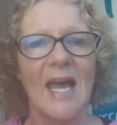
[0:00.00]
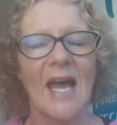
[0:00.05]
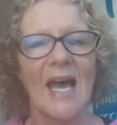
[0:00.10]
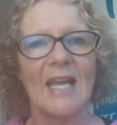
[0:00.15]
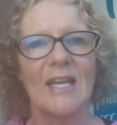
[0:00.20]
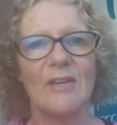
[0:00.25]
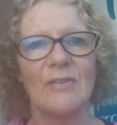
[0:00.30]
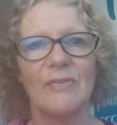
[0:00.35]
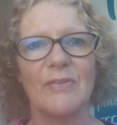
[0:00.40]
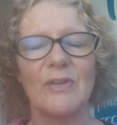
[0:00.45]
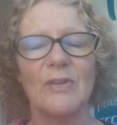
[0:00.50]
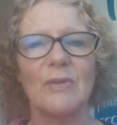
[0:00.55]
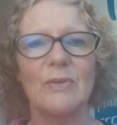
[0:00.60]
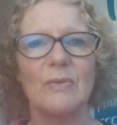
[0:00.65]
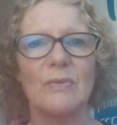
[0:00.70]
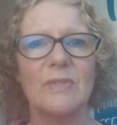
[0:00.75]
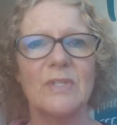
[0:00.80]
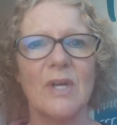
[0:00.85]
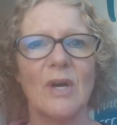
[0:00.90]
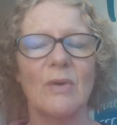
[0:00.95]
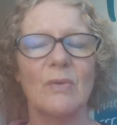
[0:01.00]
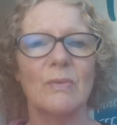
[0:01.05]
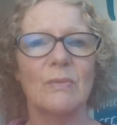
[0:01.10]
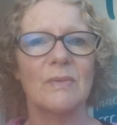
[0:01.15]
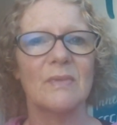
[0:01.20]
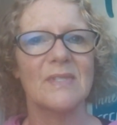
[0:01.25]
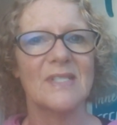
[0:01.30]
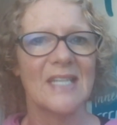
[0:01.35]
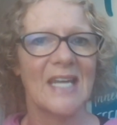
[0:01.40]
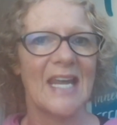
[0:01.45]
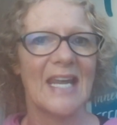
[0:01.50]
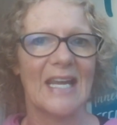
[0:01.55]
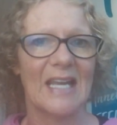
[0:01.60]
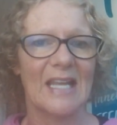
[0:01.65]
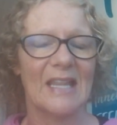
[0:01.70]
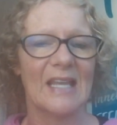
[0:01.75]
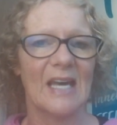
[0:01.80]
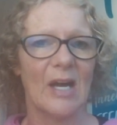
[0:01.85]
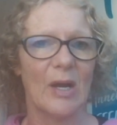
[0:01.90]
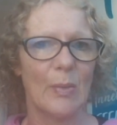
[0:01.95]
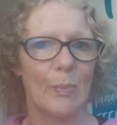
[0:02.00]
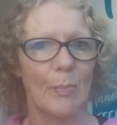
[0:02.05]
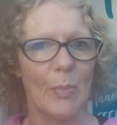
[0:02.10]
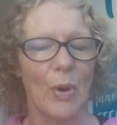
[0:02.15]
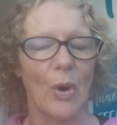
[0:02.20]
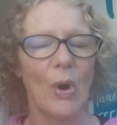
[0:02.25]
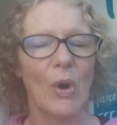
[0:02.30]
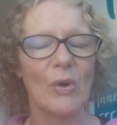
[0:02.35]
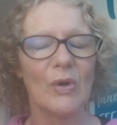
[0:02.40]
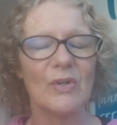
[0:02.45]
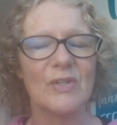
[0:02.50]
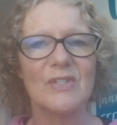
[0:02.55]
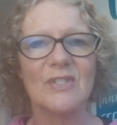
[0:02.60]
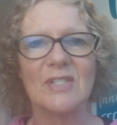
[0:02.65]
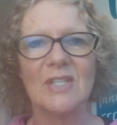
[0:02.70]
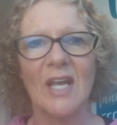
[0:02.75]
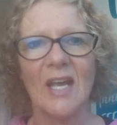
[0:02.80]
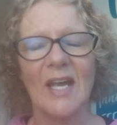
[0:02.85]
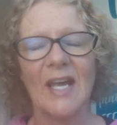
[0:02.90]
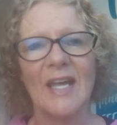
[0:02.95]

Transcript: And if you don't tick that box,